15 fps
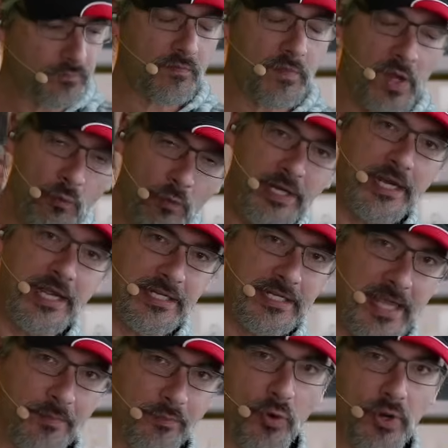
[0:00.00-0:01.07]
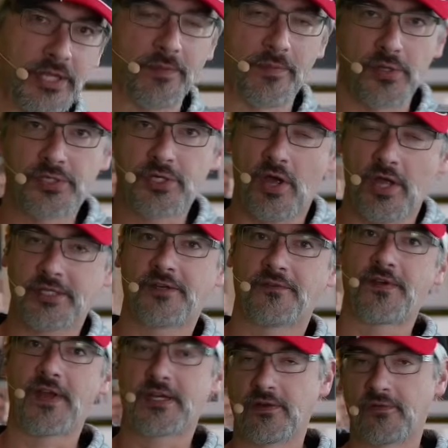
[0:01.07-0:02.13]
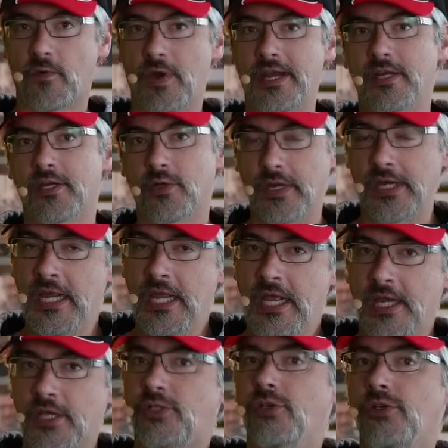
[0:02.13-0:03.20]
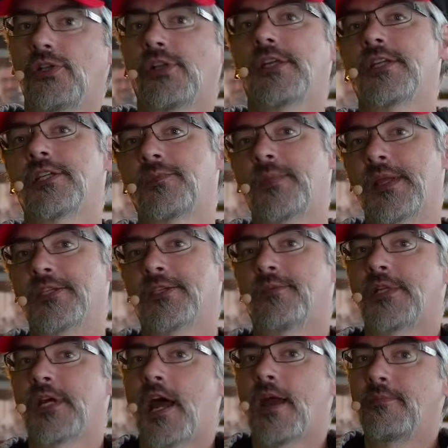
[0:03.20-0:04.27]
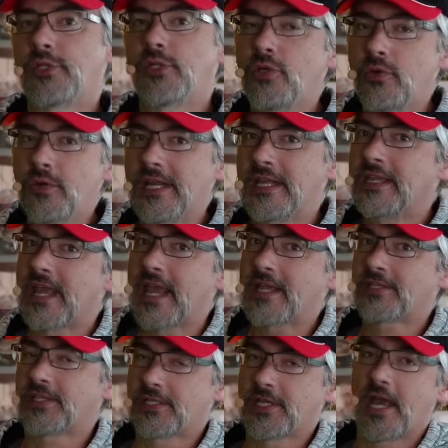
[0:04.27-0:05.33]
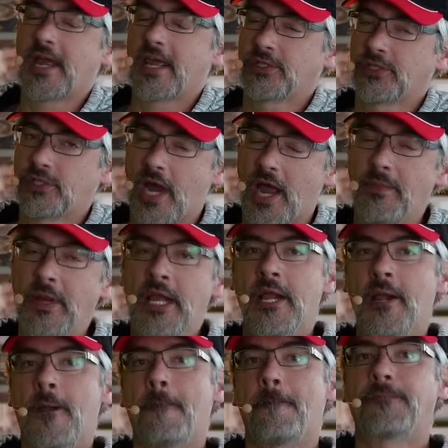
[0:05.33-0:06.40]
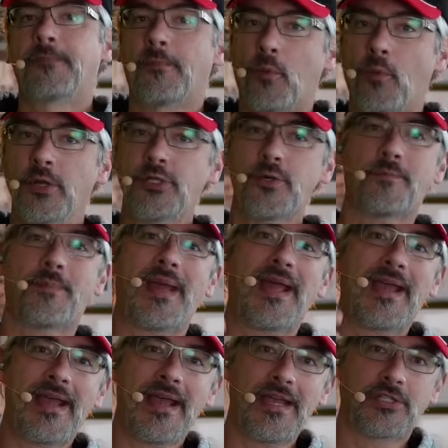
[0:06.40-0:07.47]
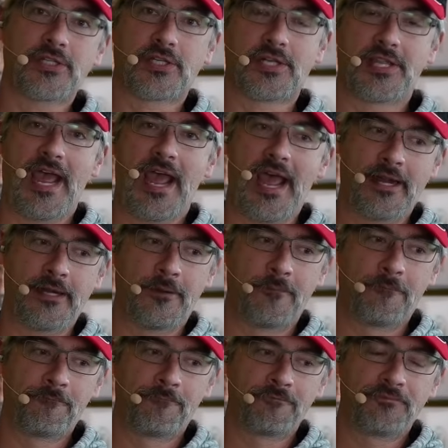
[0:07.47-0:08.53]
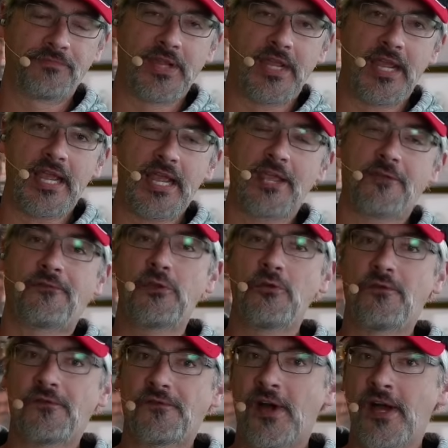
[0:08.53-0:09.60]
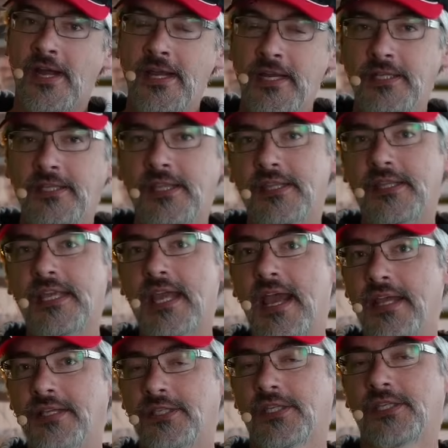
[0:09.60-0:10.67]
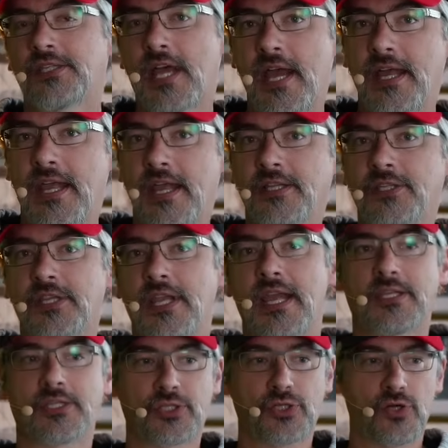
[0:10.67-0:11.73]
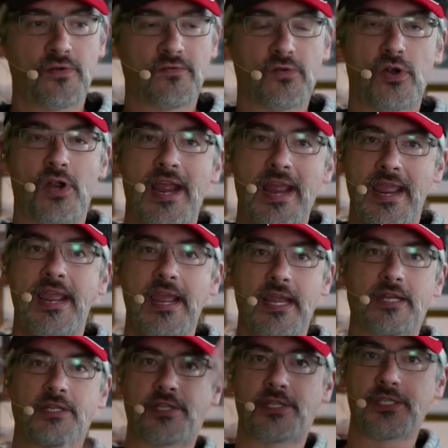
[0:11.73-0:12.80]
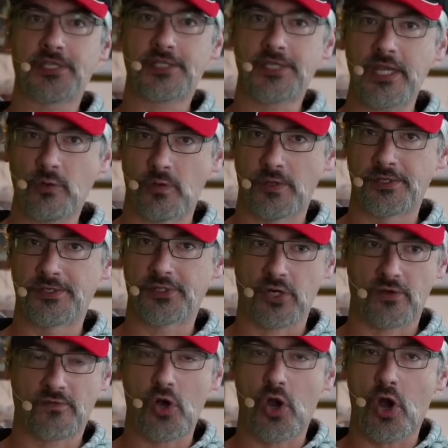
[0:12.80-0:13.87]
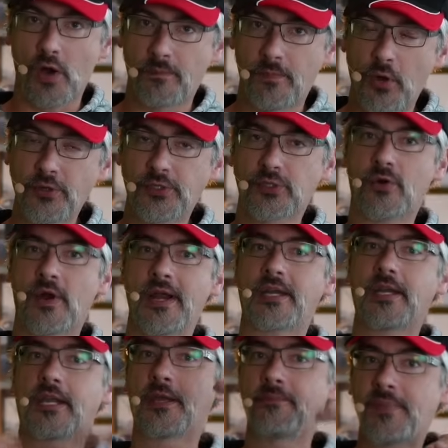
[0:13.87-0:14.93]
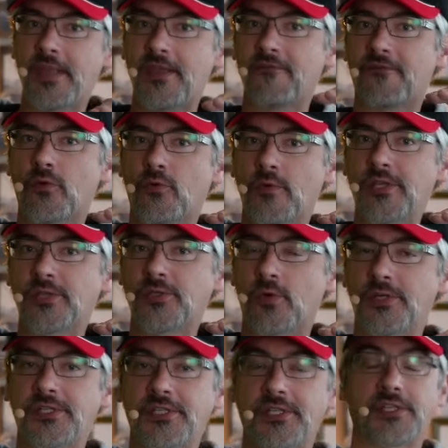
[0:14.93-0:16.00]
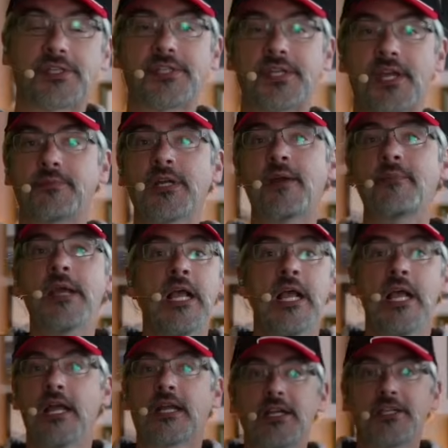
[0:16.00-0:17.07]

When you get to that point, the most cost effective way to do it is usually to spend some time tuning the SSIS job. But once you're past that, if you find that the SSIS server and the SQL server are both trying to compete for resources at the same time, because